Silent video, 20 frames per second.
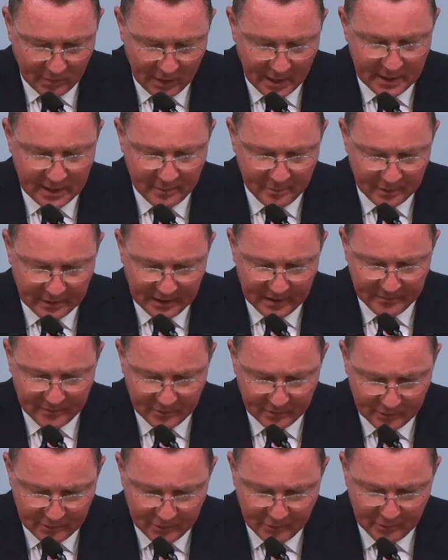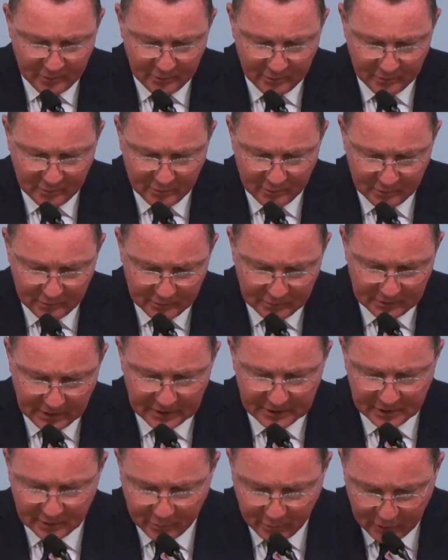Any believer who
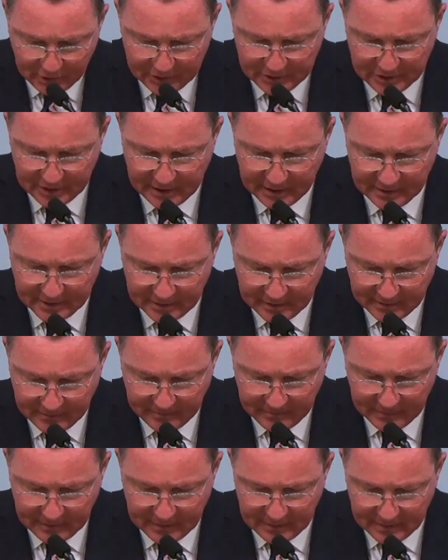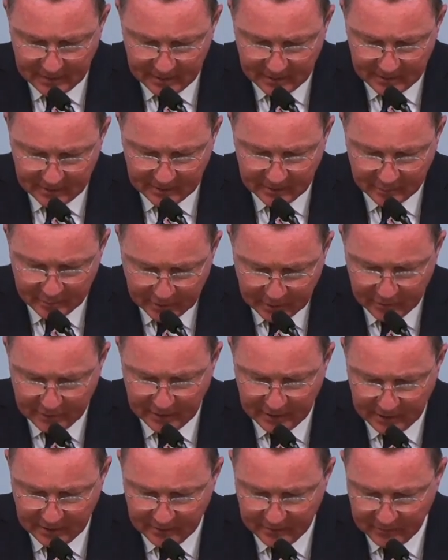doesn't appreciate the
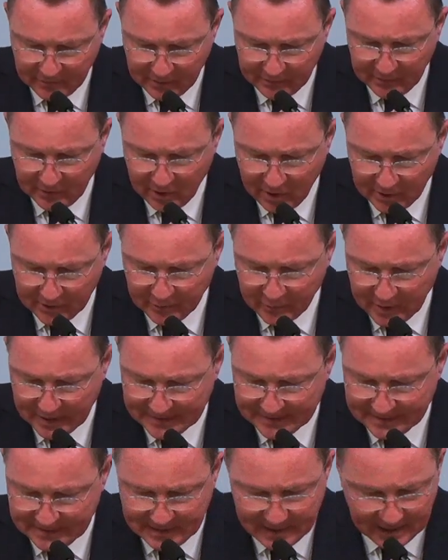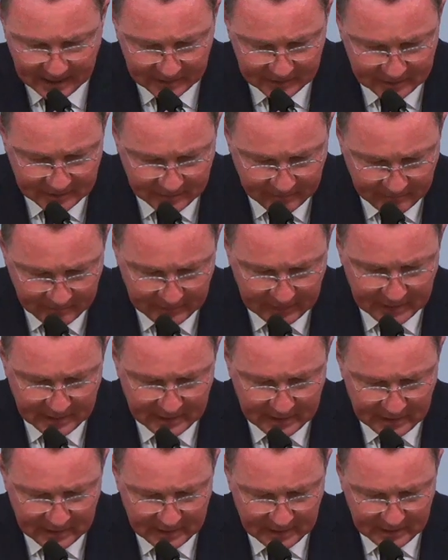beauty of the authorized text
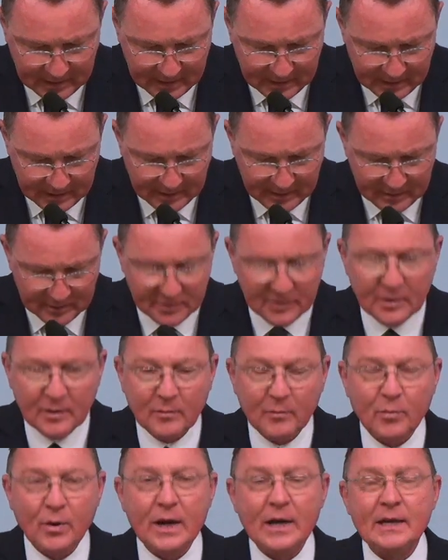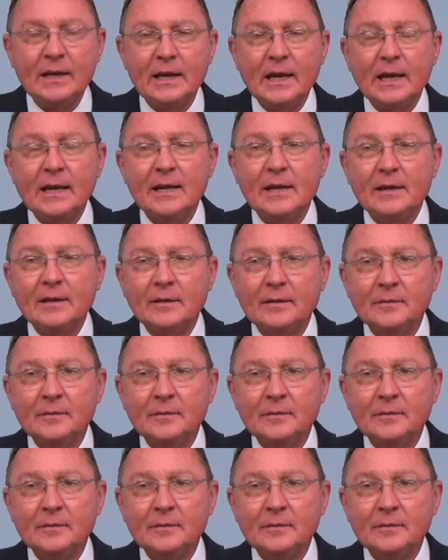is brain dead.